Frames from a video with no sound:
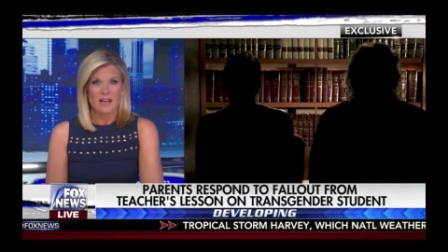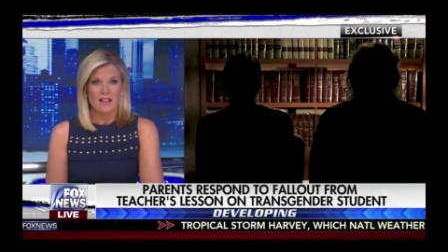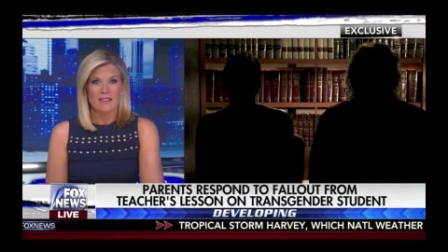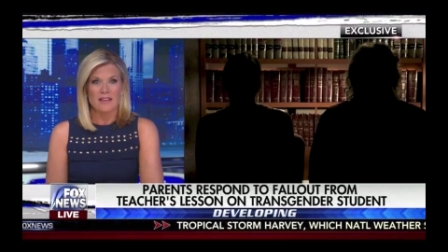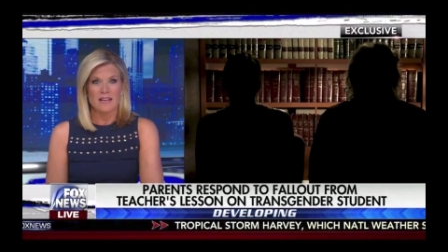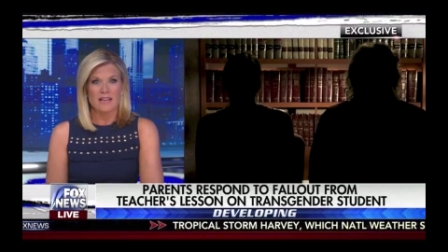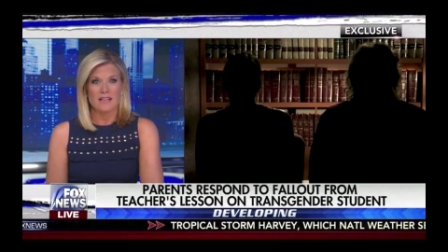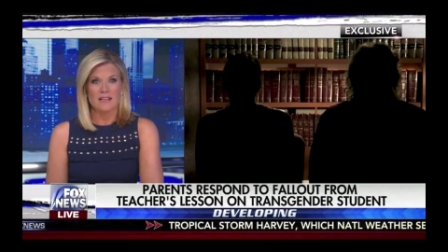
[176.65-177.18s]

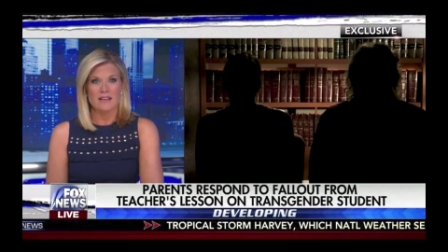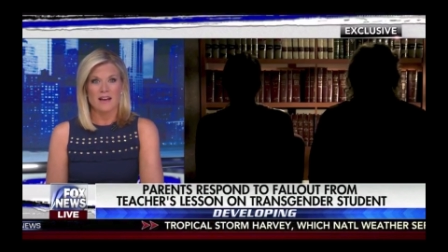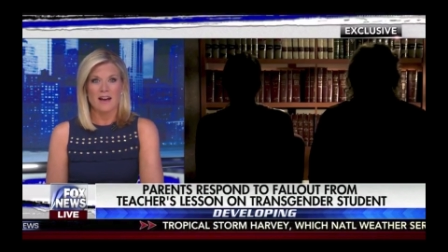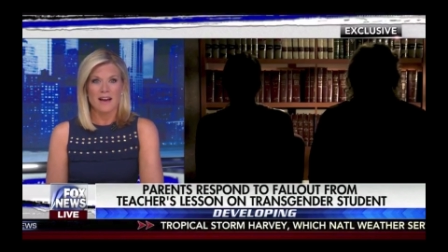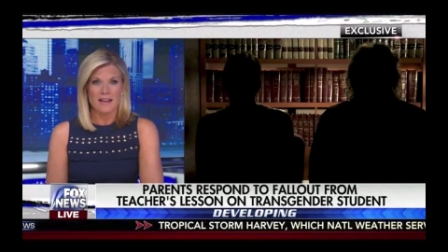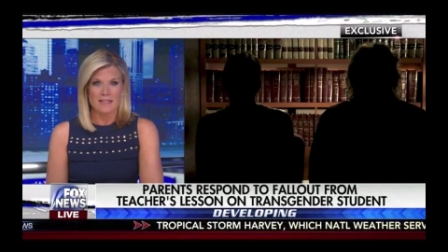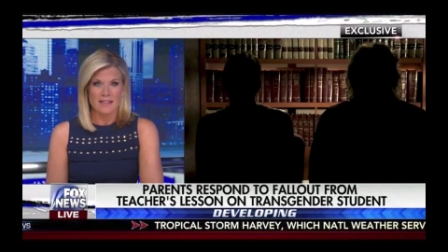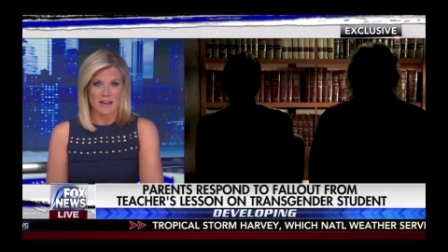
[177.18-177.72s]
they can
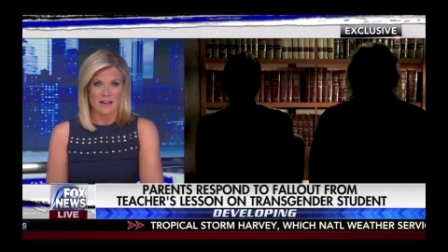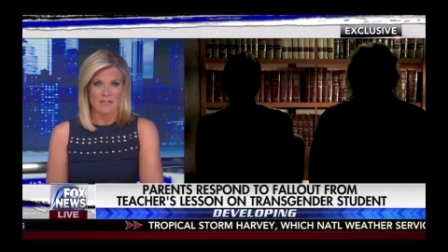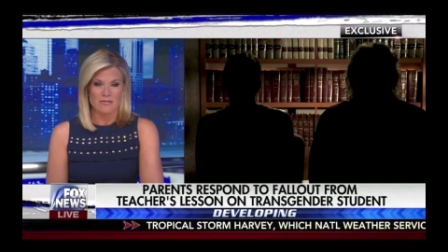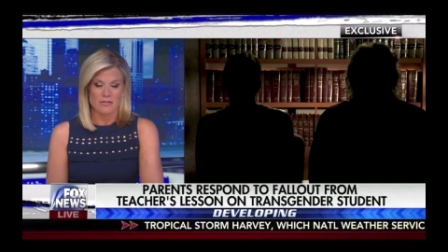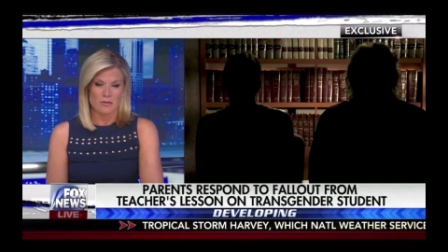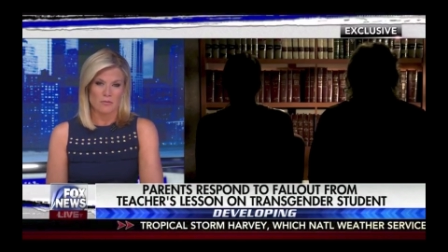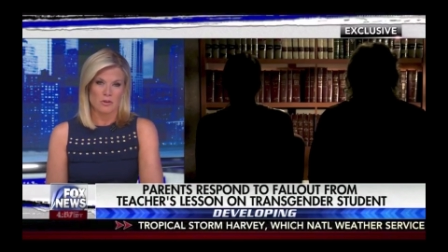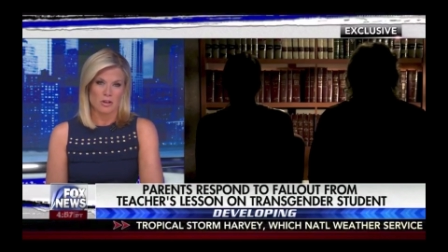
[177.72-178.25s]
hide that
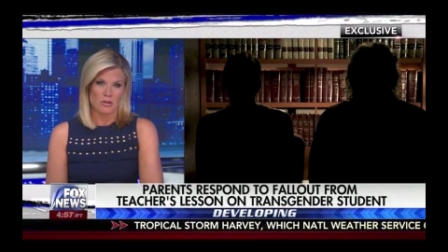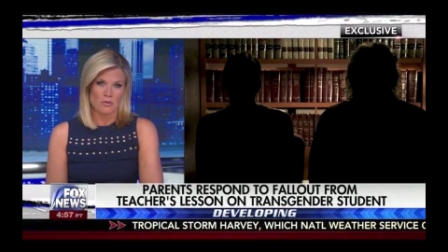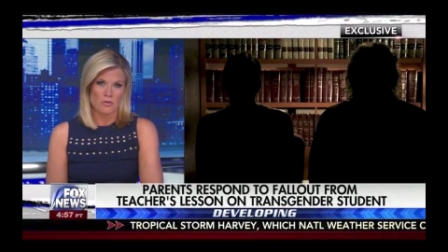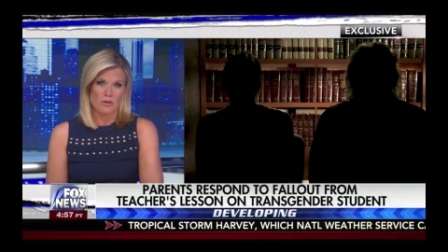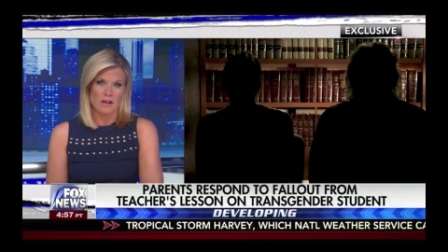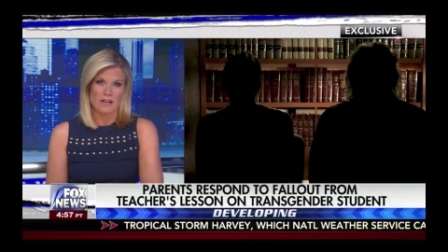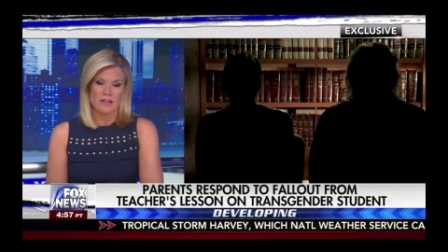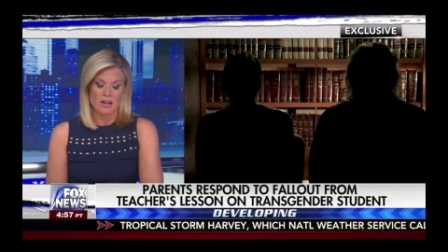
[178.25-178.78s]
from
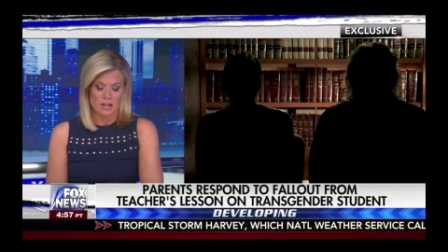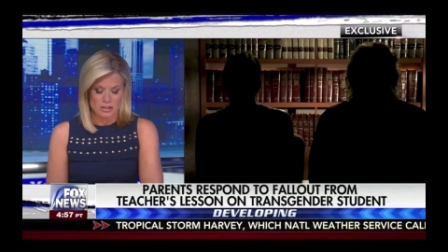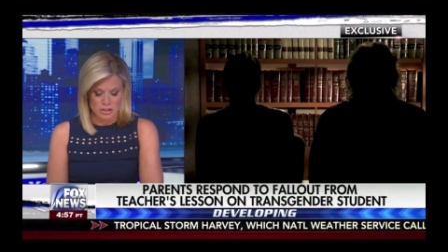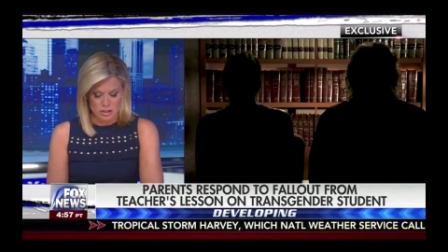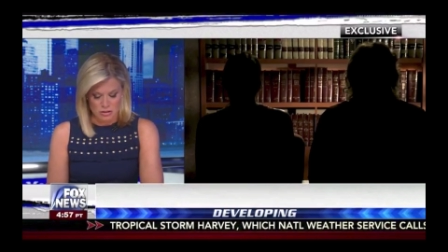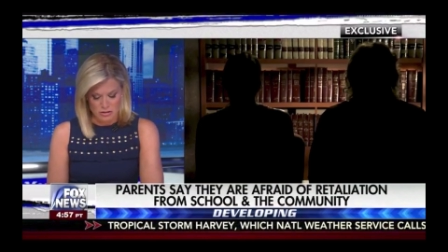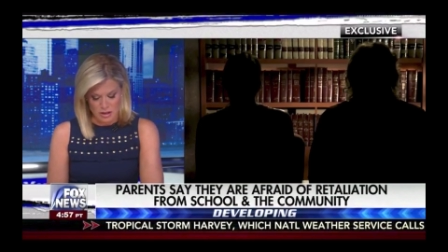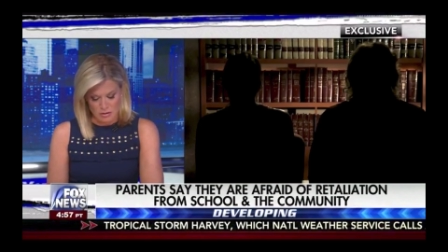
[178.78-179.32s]
you and not
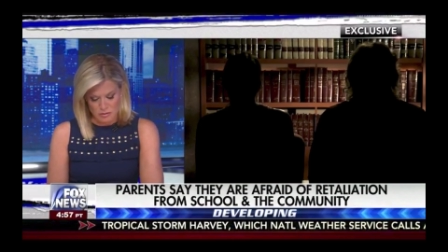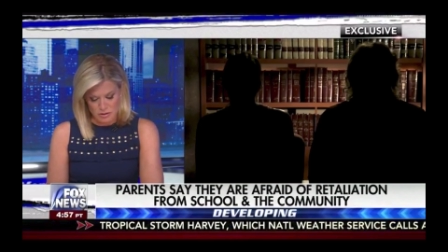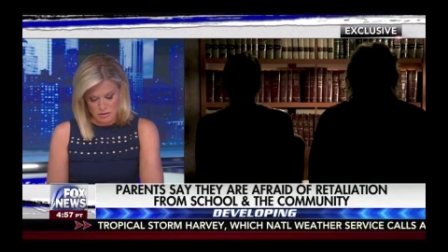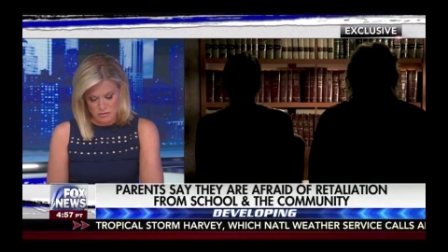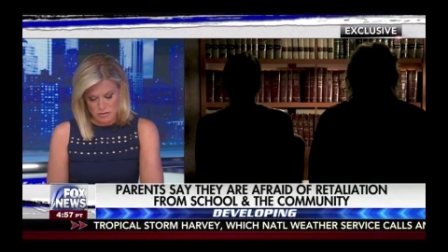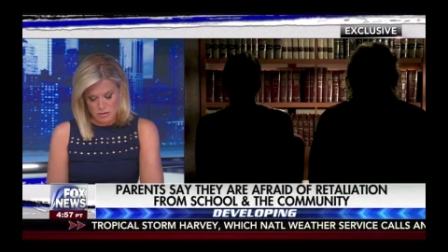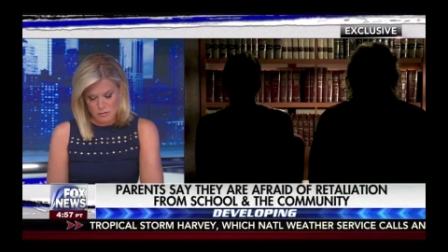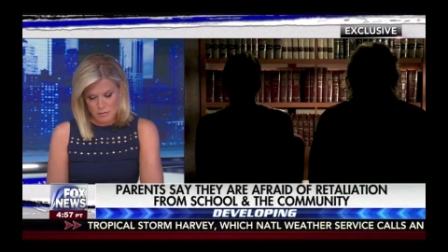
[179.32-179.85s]
share that with
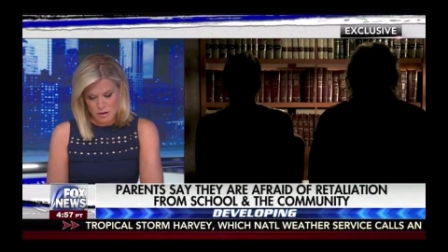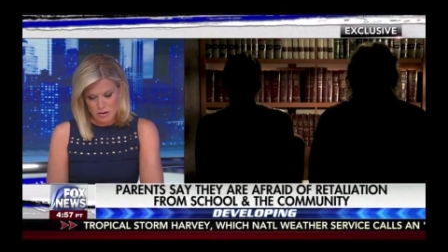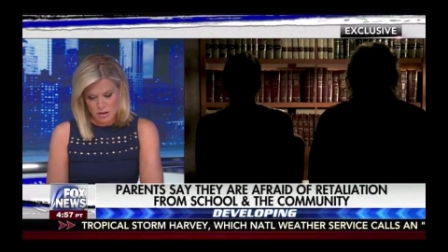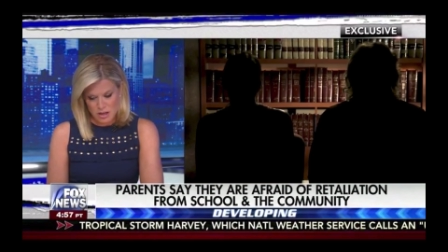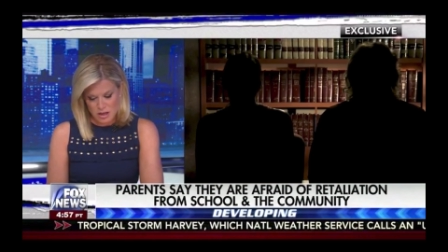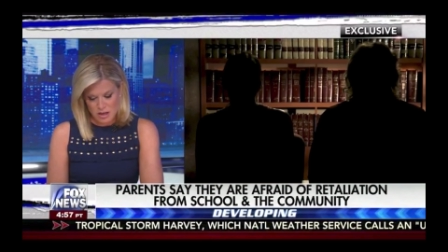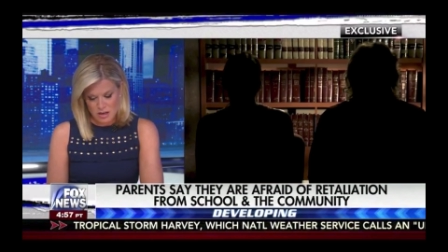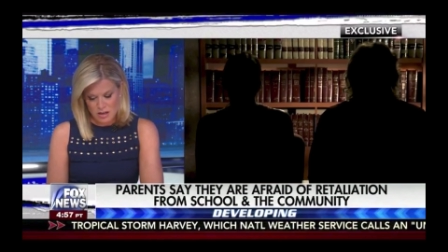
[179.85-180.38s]
you. So
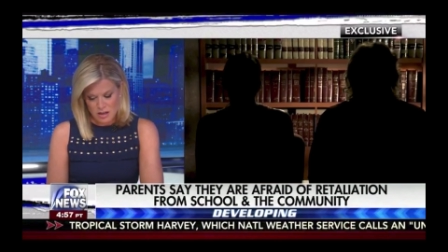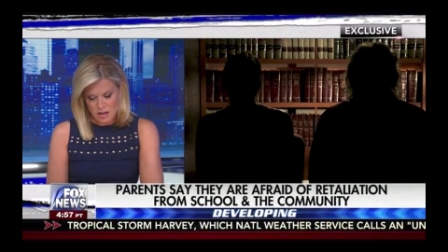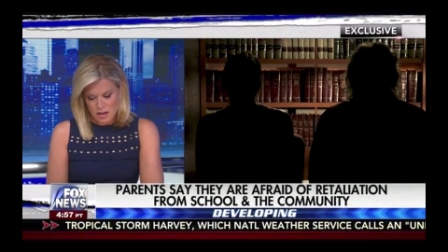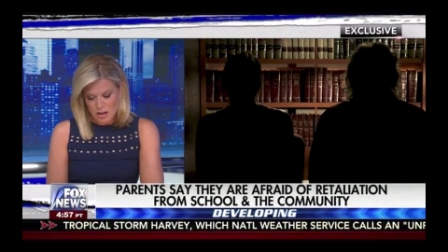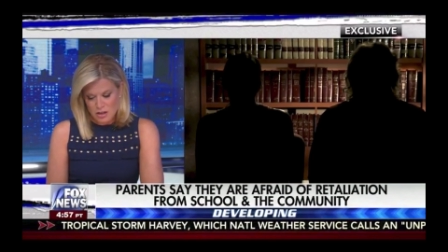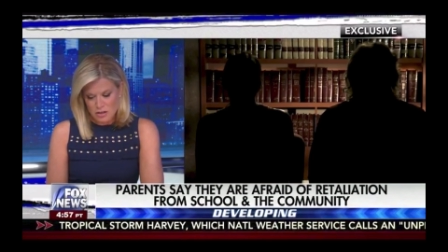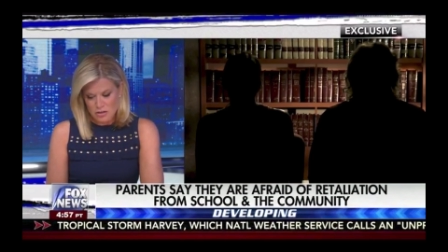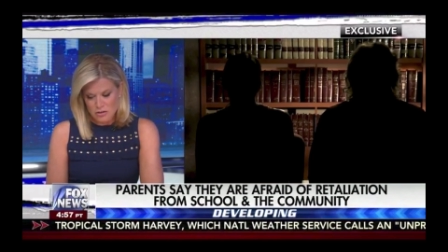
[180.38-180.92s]
Marianne,
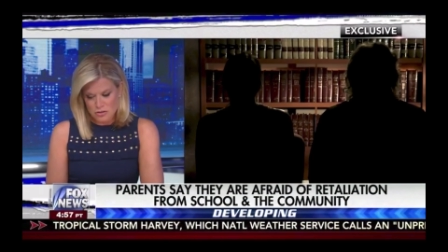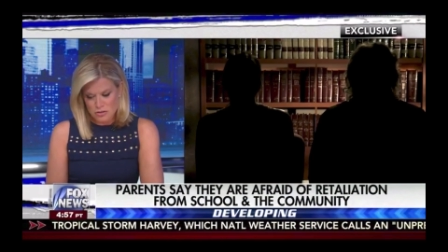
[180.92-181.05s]
your